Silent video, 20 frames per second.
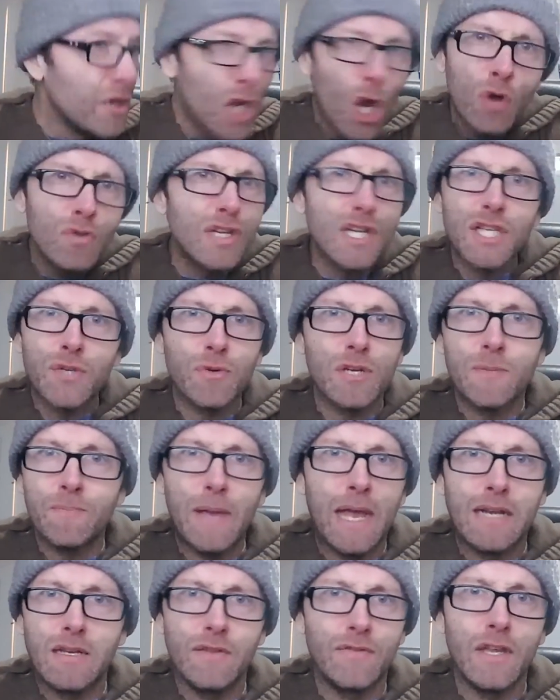No
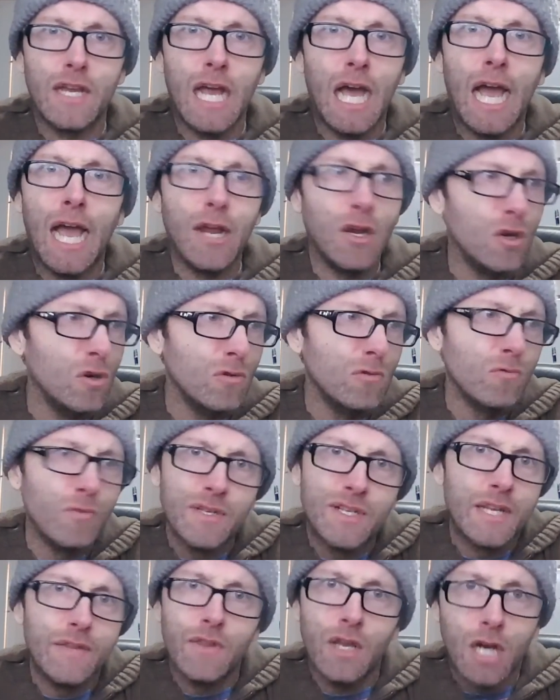disrespect to the guy who
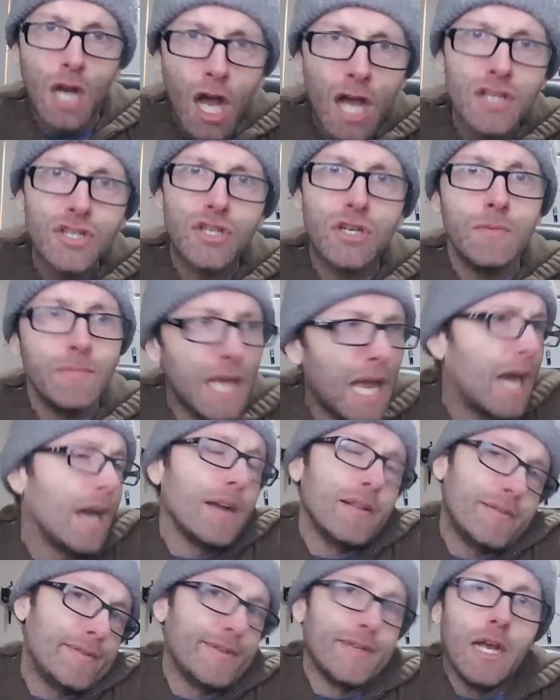was in the costume.
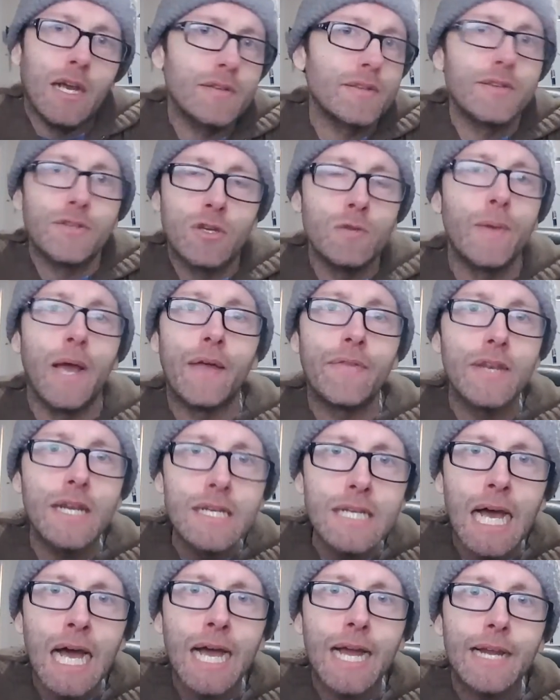Yeah, it sucks. It's too bad that he
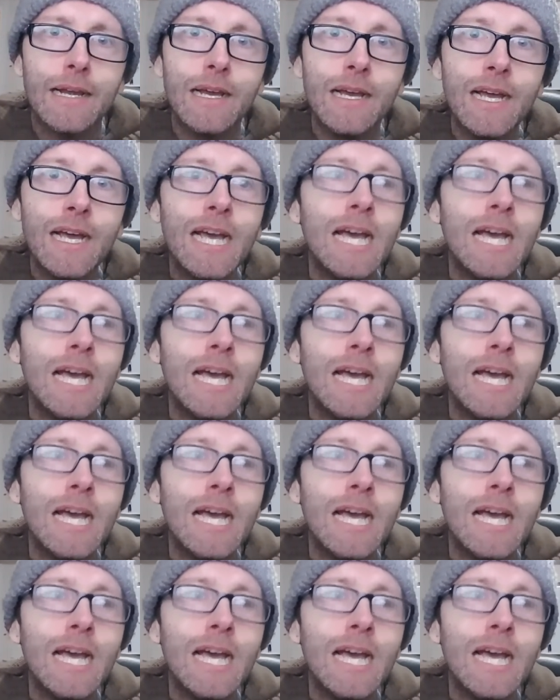died.